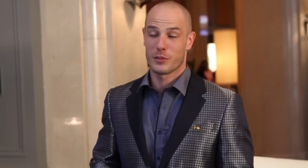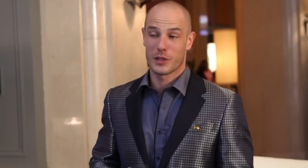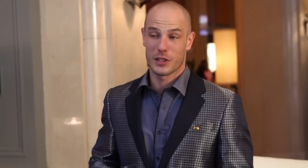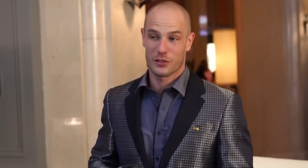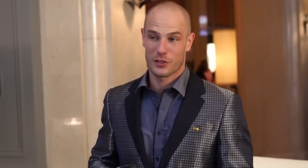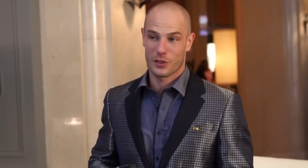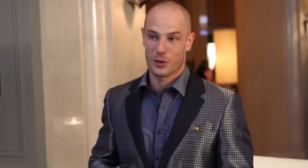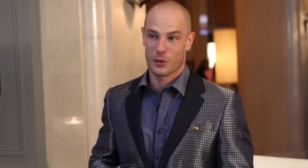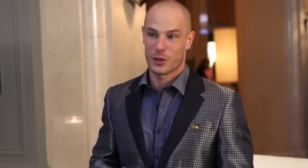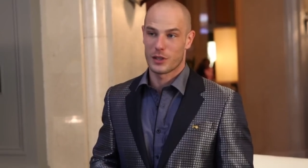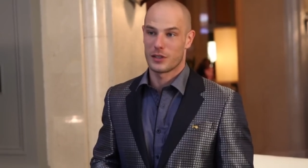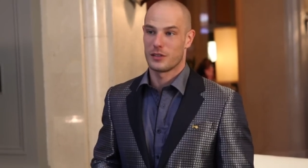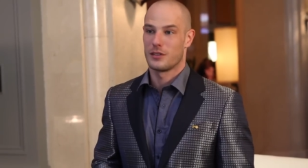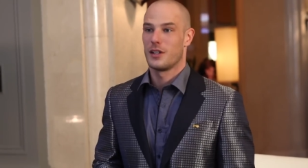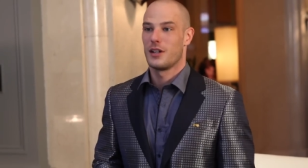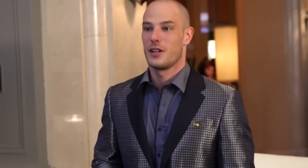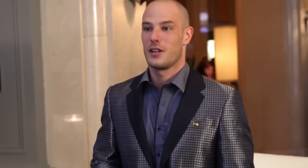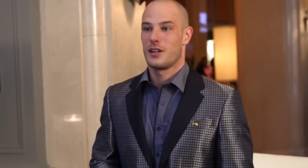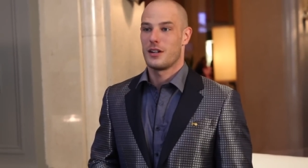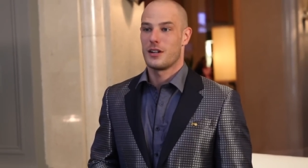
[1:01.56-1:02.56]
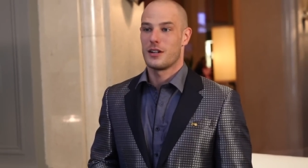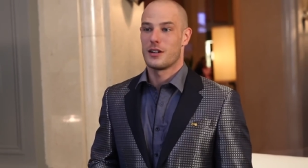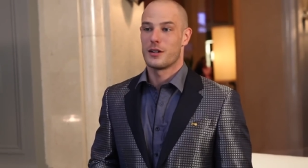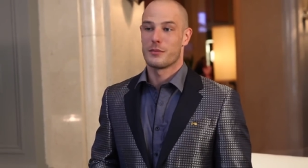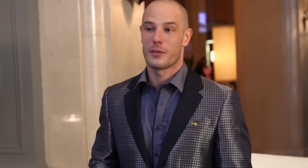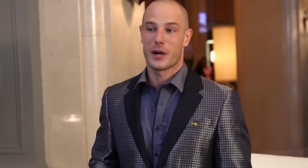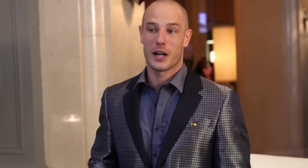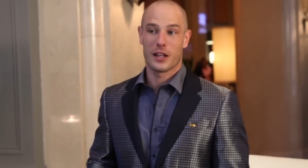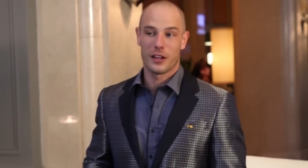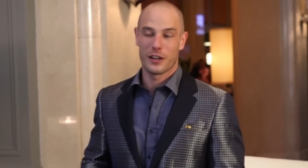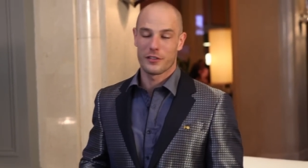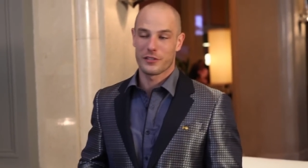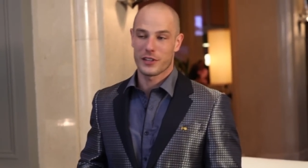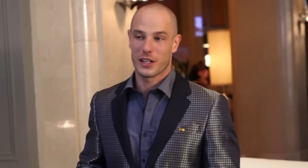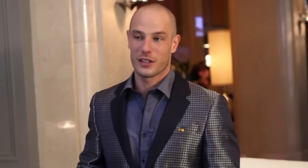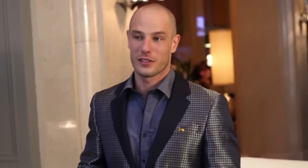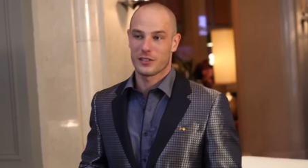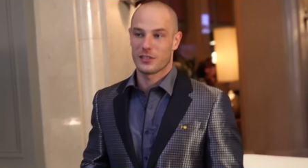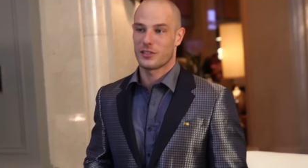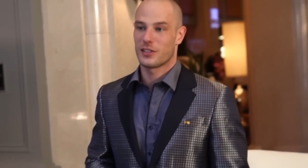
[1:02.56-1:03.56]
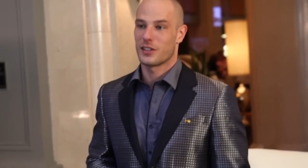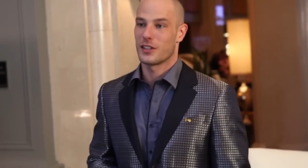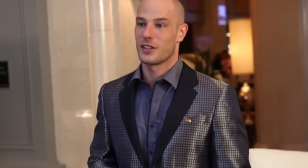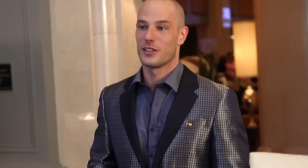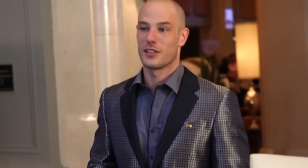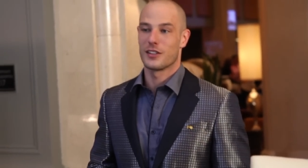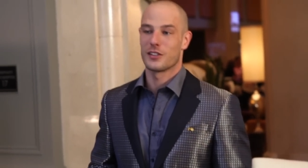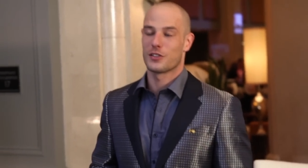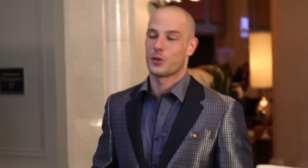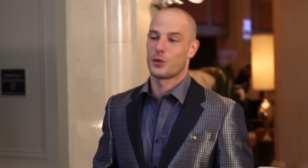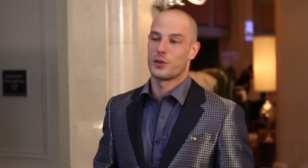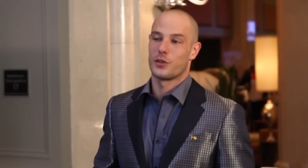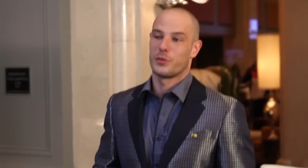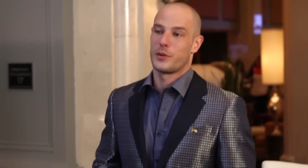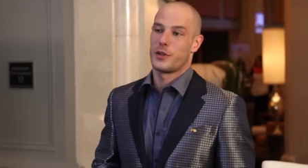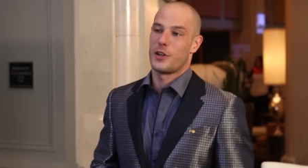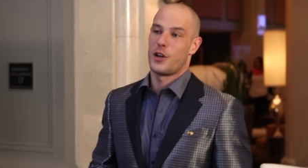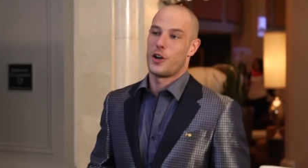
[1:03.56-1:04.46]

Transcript: me so well. Um, I love Kansas City, it's always been